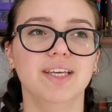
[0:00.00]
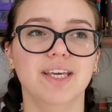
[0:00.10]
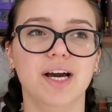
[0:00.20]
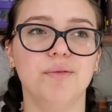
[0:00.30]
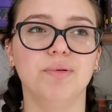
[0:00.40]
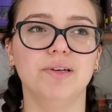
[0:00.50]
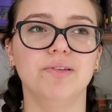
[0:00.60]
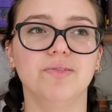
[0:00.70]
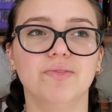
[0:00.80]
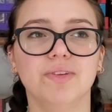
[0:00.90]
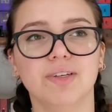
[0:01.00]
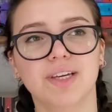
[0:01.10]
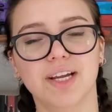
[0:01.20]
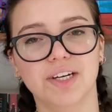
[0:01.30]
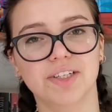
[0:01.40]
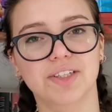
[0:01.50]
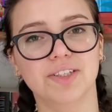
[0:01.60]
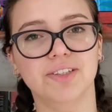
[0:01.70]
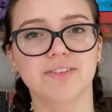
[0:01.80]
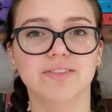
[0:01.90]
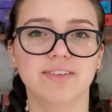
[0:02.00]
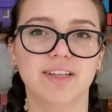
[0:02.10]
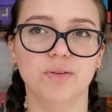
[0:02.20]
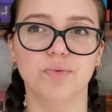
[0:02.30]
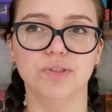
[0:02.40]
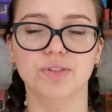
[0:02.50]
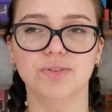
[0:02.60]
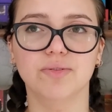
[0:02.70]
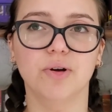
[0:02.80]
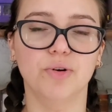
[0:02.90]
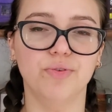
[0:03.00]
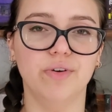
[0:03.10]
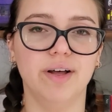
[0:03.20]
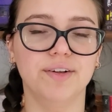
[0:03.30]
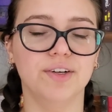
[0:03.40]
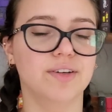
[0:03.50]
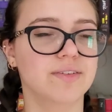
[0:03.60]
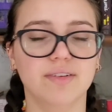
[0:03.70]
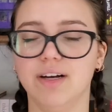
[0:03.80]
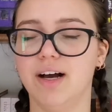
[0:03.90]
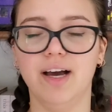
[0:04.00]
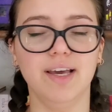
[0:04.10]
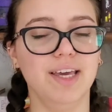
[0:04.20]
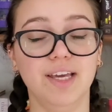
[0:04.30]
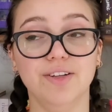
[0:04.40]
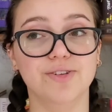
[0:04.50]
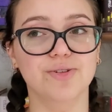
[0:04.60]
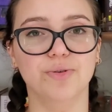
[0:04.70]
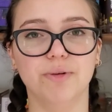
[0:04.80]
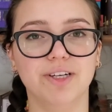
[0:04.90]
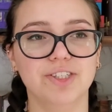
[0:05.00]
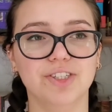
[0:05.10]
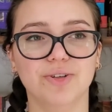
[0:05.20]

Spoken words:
Yeah, but the character that was her father, I hated so much.